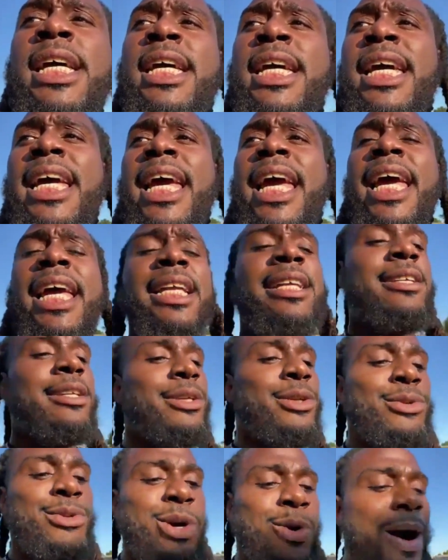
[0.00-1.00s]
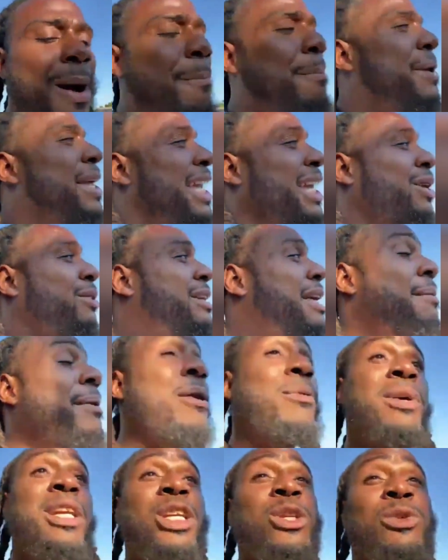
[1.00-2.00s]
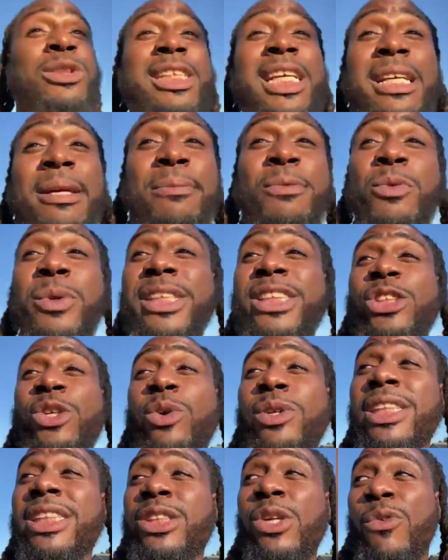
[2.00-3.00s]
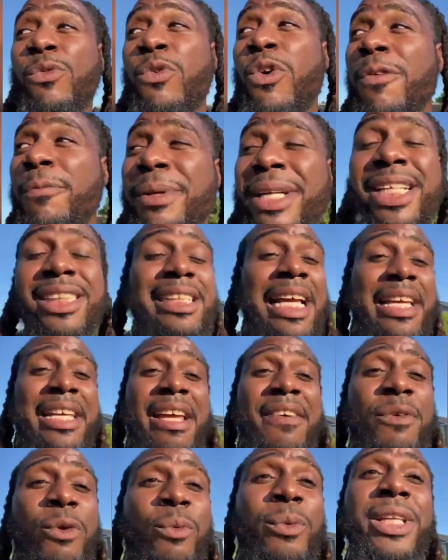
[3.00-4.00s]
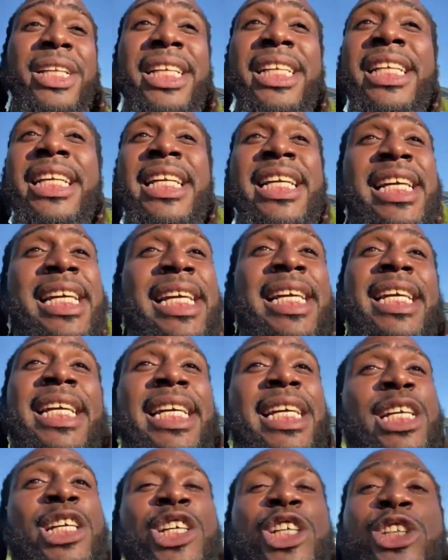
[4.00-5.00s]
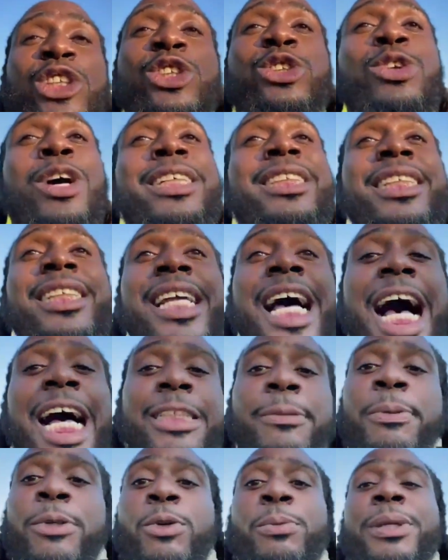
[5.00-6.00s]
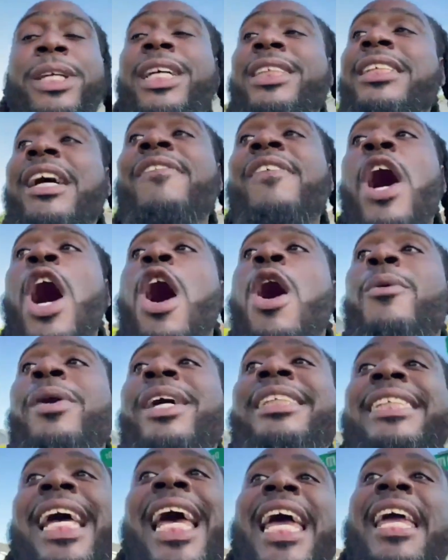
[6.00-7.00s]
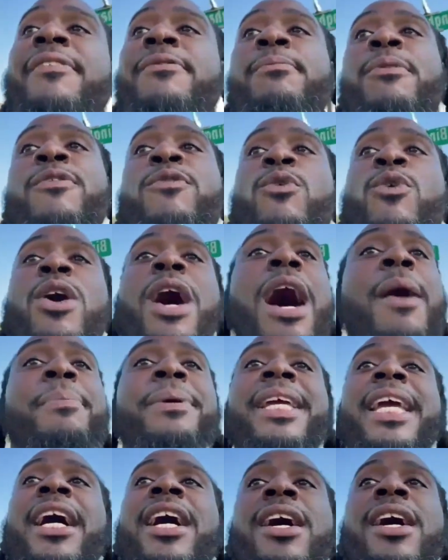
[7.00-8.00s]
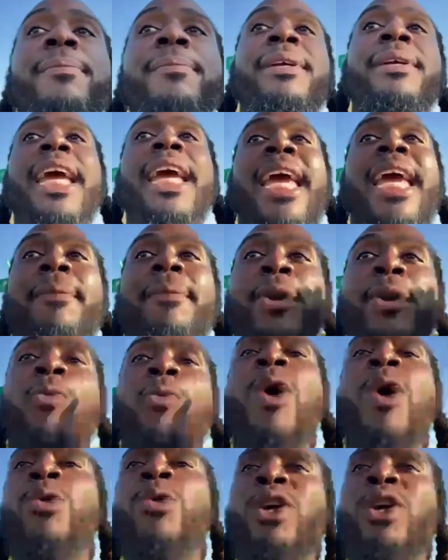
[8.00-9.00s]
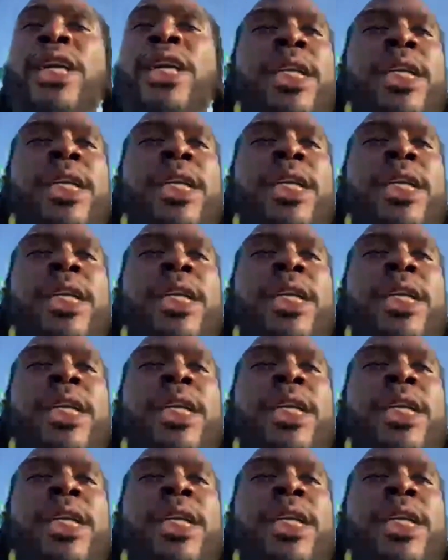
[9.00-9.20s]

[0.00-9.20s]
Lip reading: And, you know, I'm big on that, man. What are you sticking me with? So on and so forth. Because I never really trusted the hospital. Because I've always had, even before I became awoke,